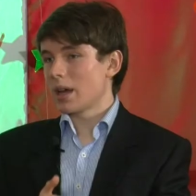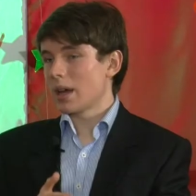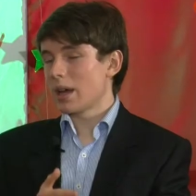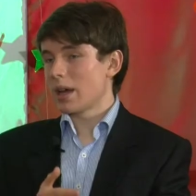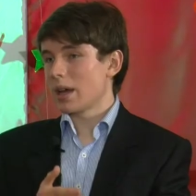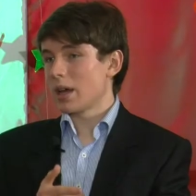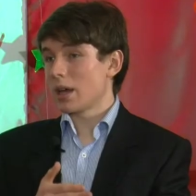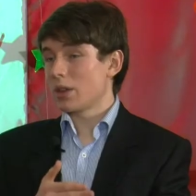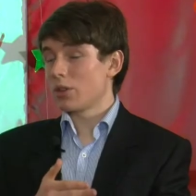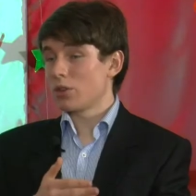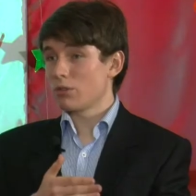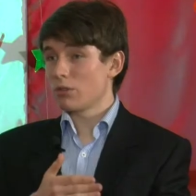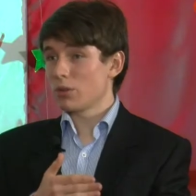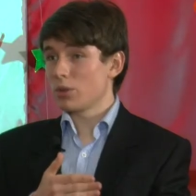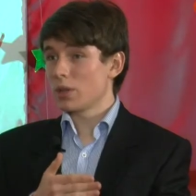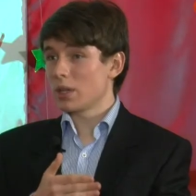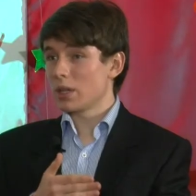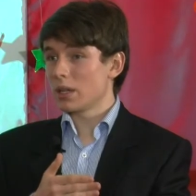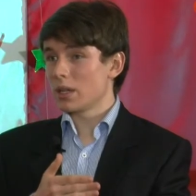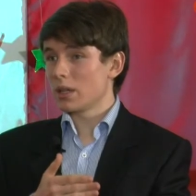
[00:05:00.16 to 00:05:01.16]
Uh, and
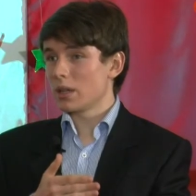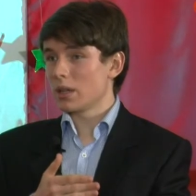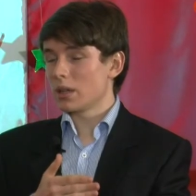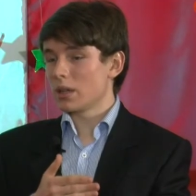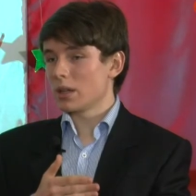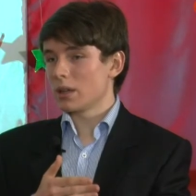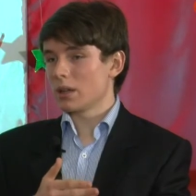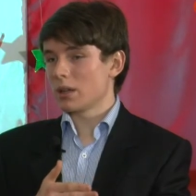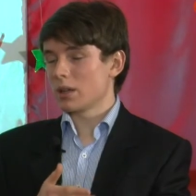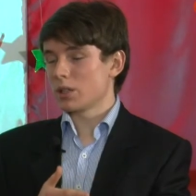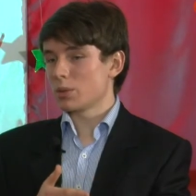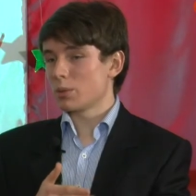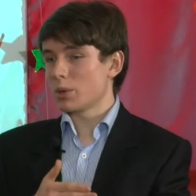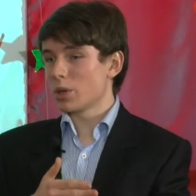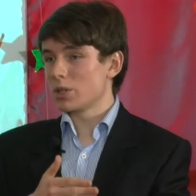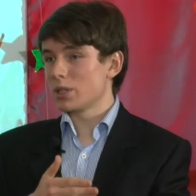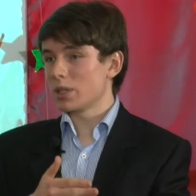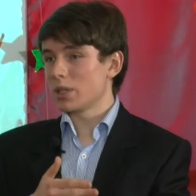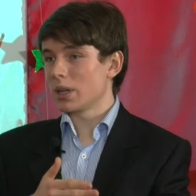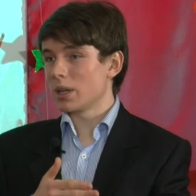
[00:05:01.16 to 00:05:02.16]
through the, I
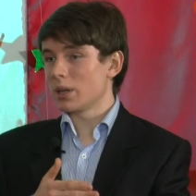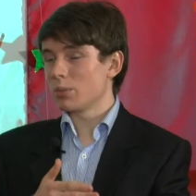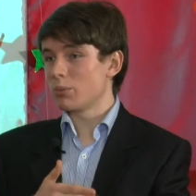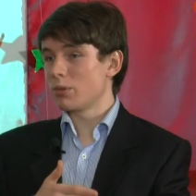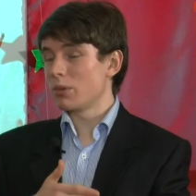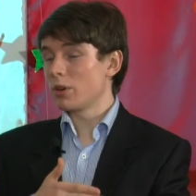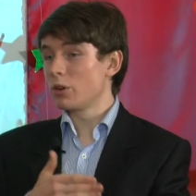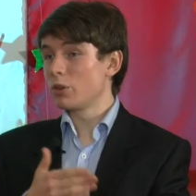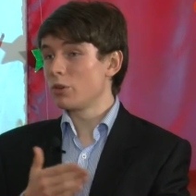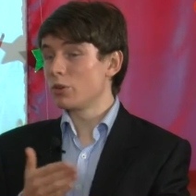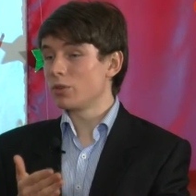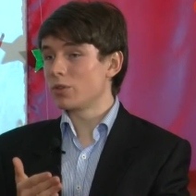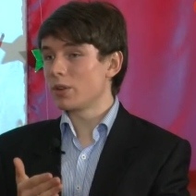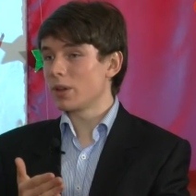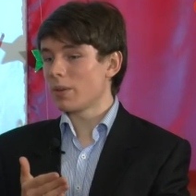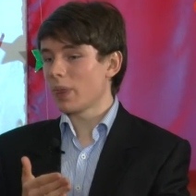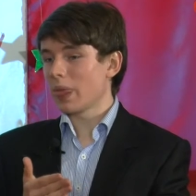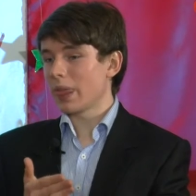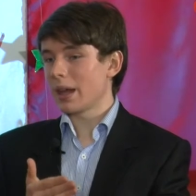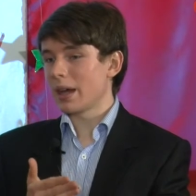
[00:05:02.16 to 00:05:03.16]
suppose, improved
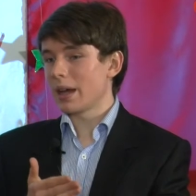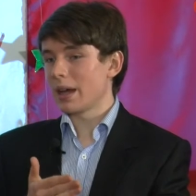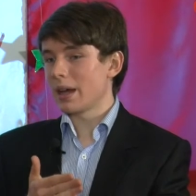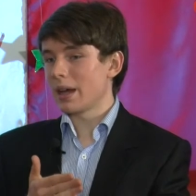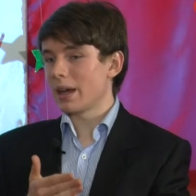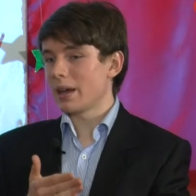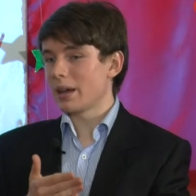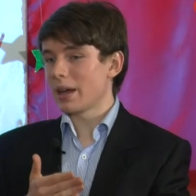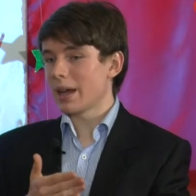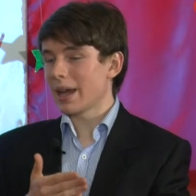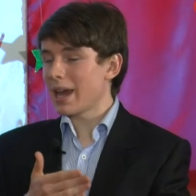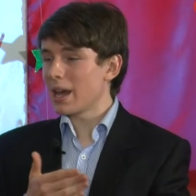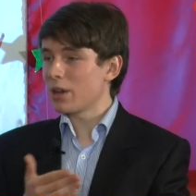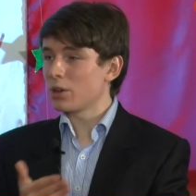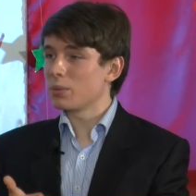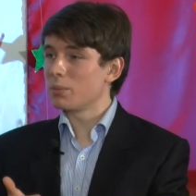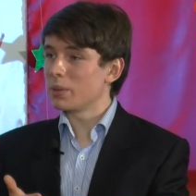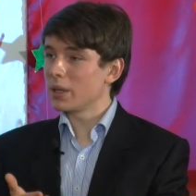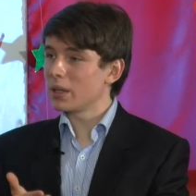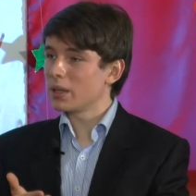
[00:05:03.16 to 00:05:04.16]
uh,
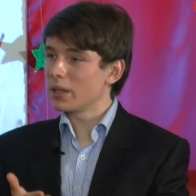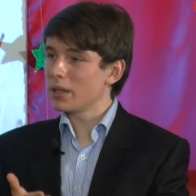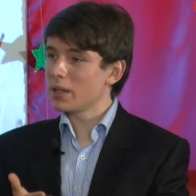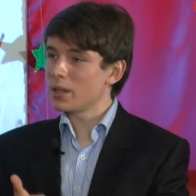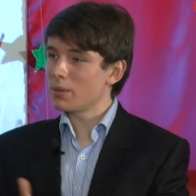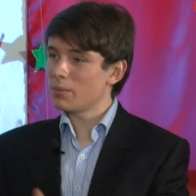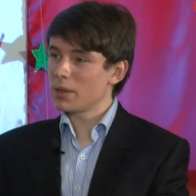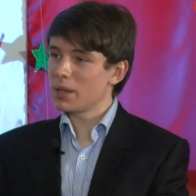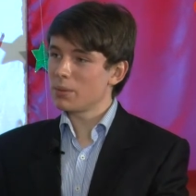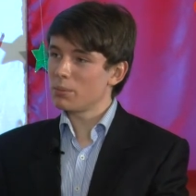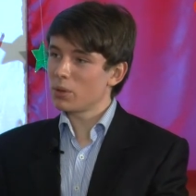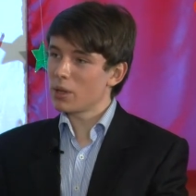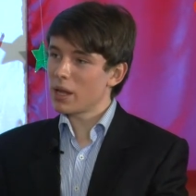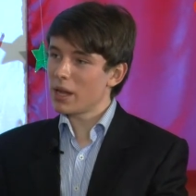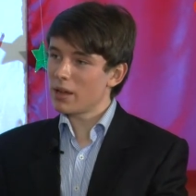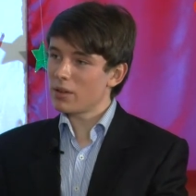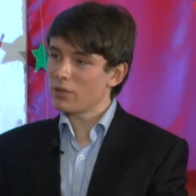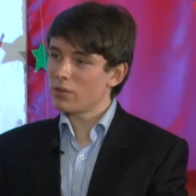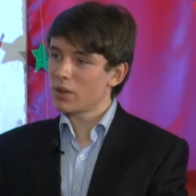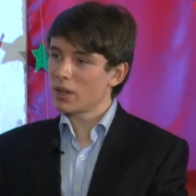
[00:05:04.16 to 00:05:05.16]
accountability that people
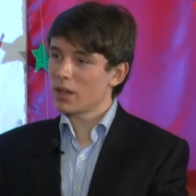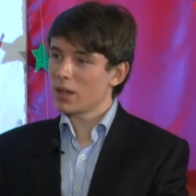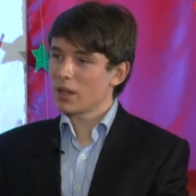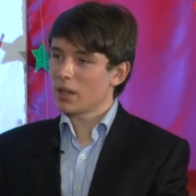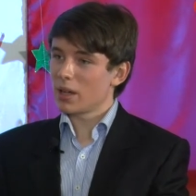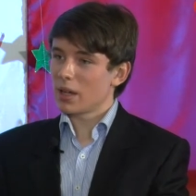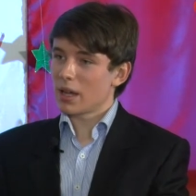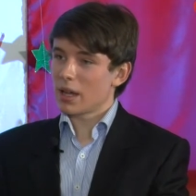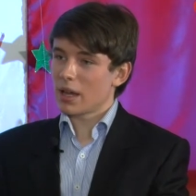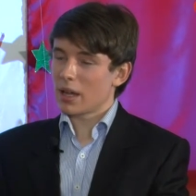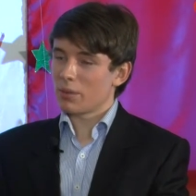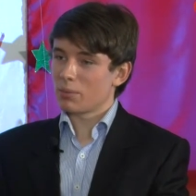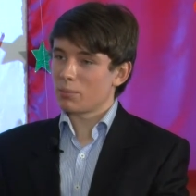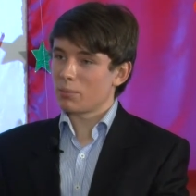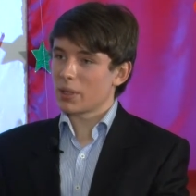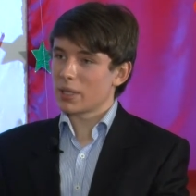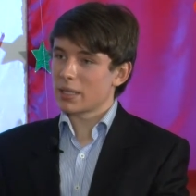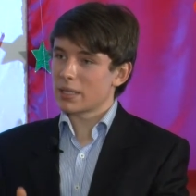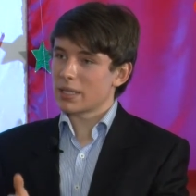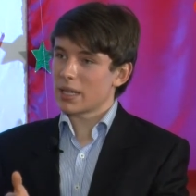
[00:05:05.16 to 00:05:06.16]
have,
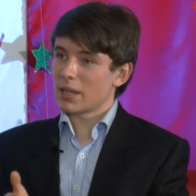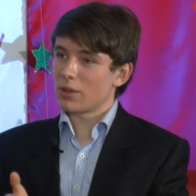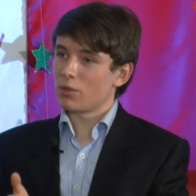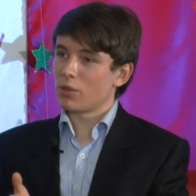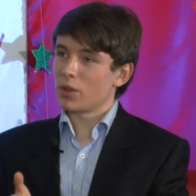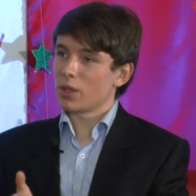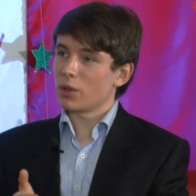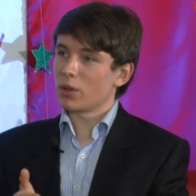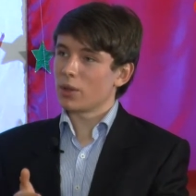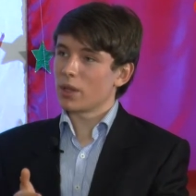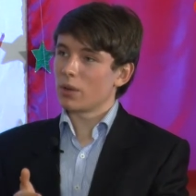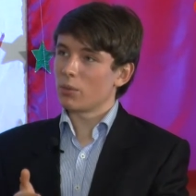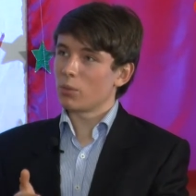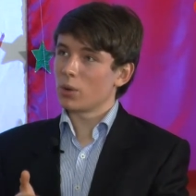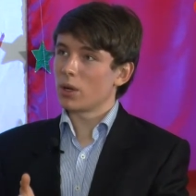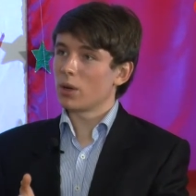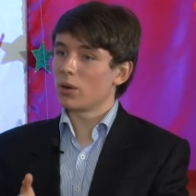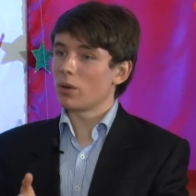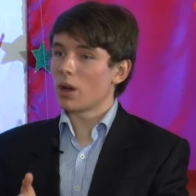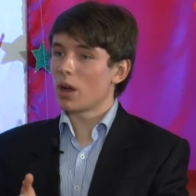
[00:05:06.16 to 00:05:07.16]
because they feel that,
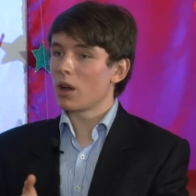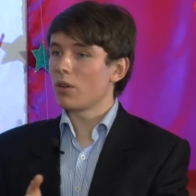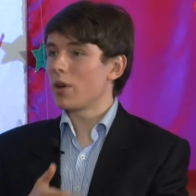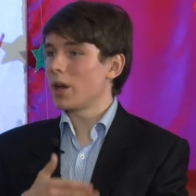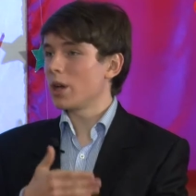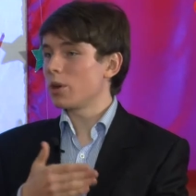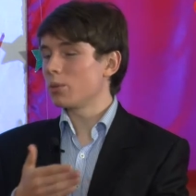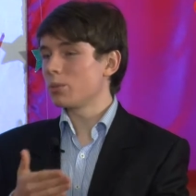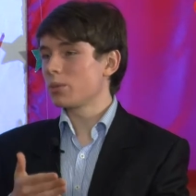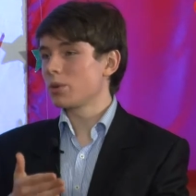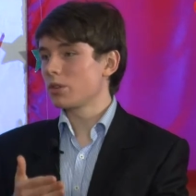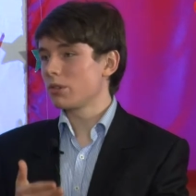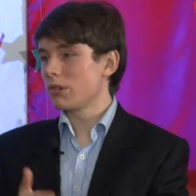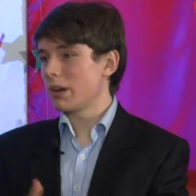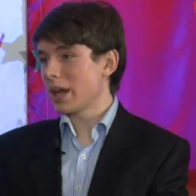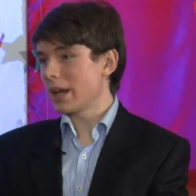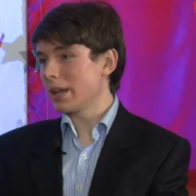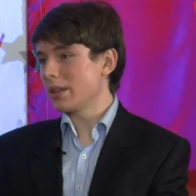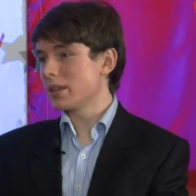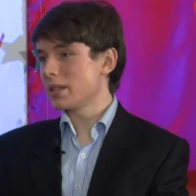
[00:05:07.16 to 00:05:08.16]
well, I've helped
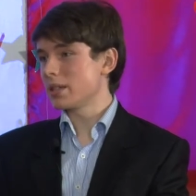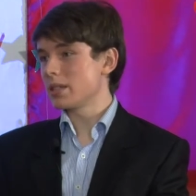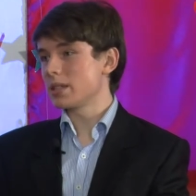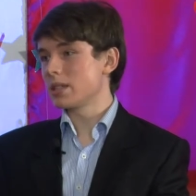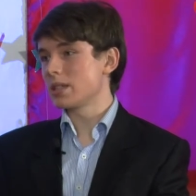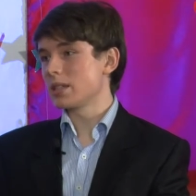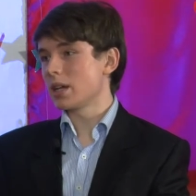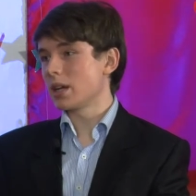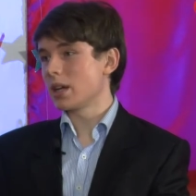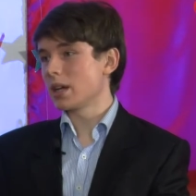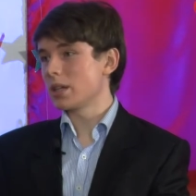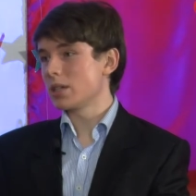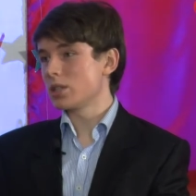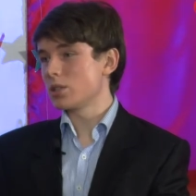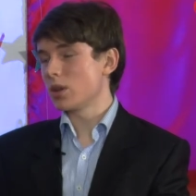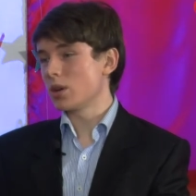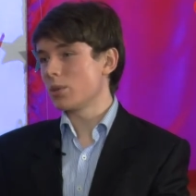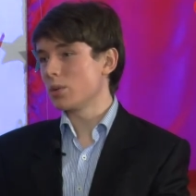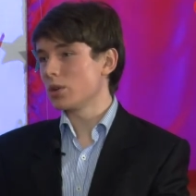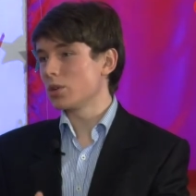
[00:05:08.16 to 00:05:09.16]
create this society,
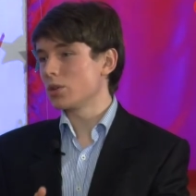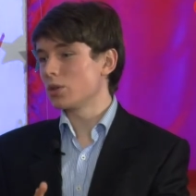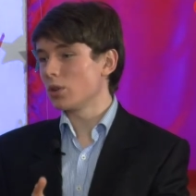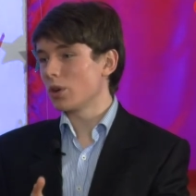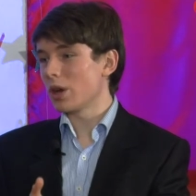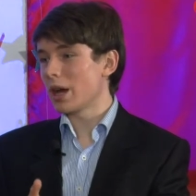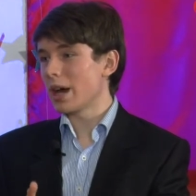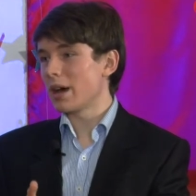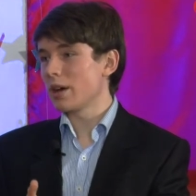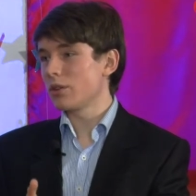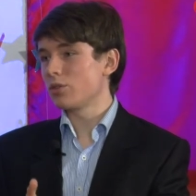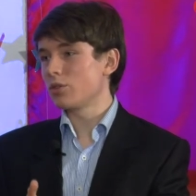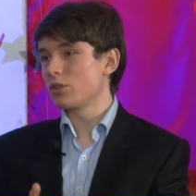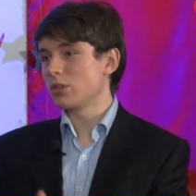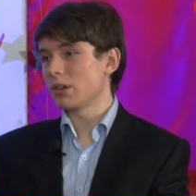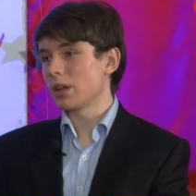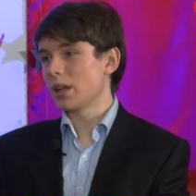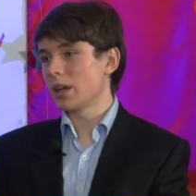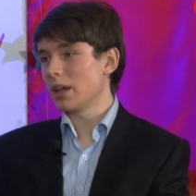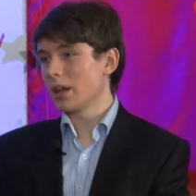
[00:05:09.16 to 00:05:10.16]
so I want to look
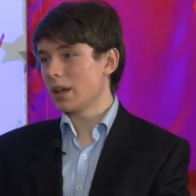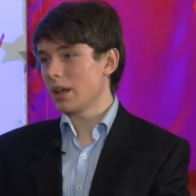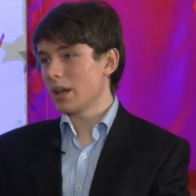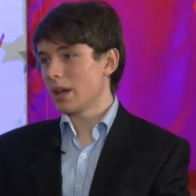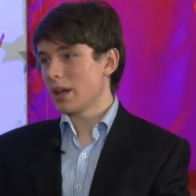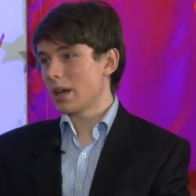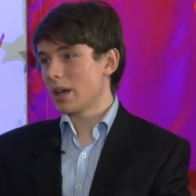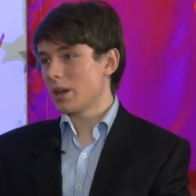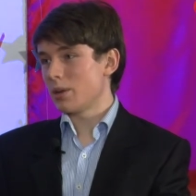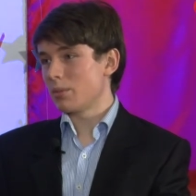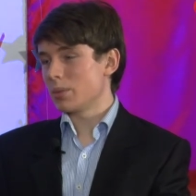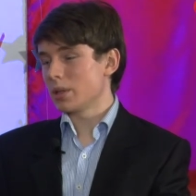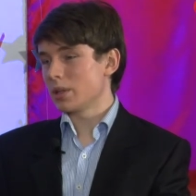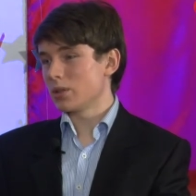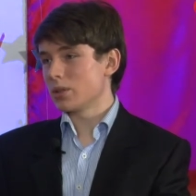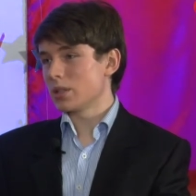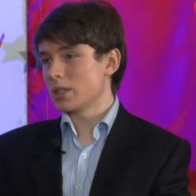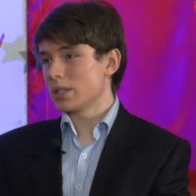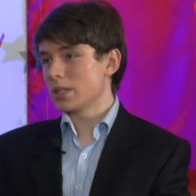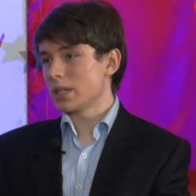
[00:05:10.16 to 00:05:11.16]
after it. And it
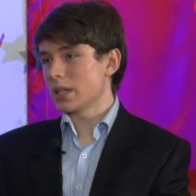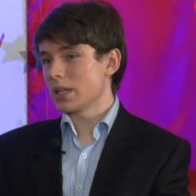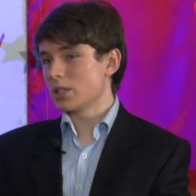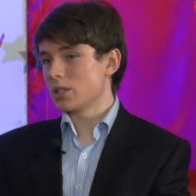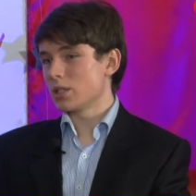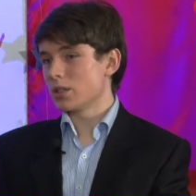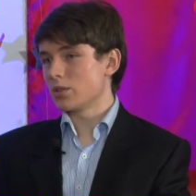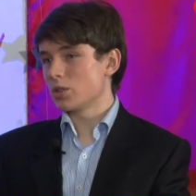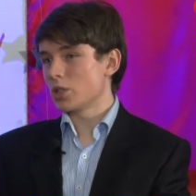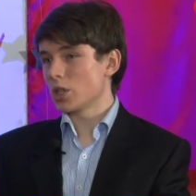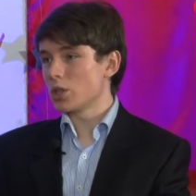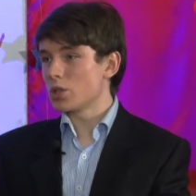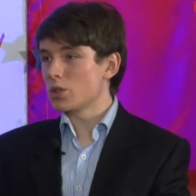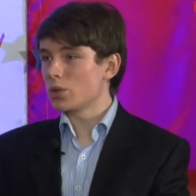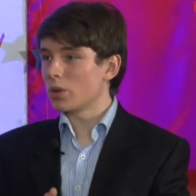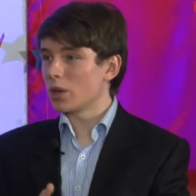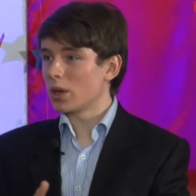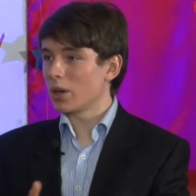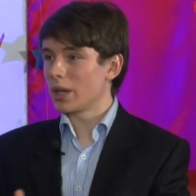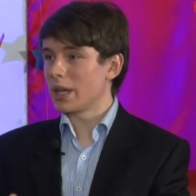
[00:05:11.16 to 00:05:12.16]
builds a sense of
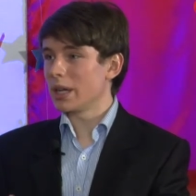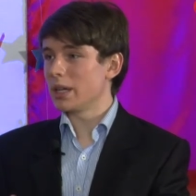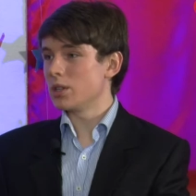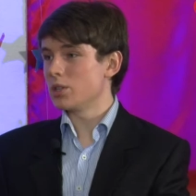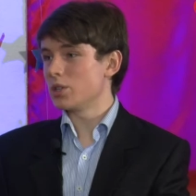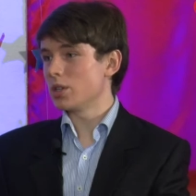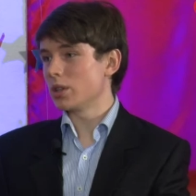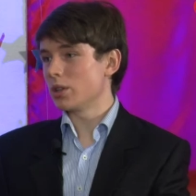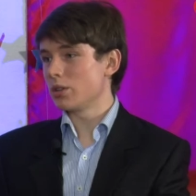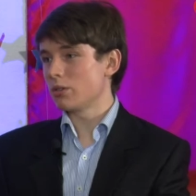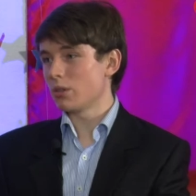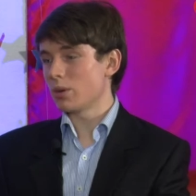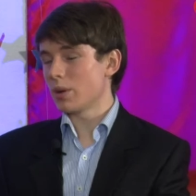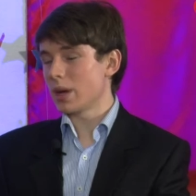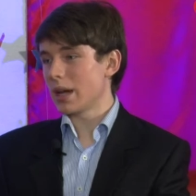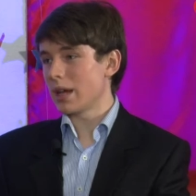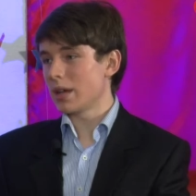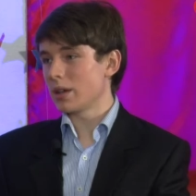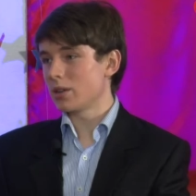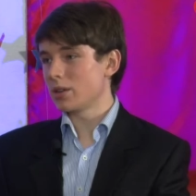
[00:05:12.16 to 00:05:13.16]
social cohesion
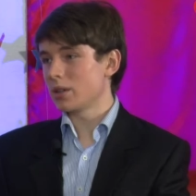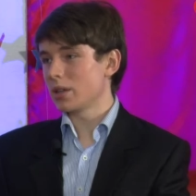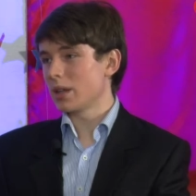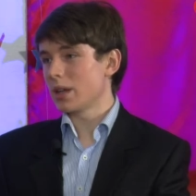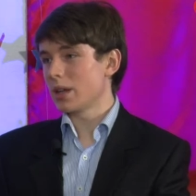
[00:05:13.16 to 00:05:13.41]
throughout,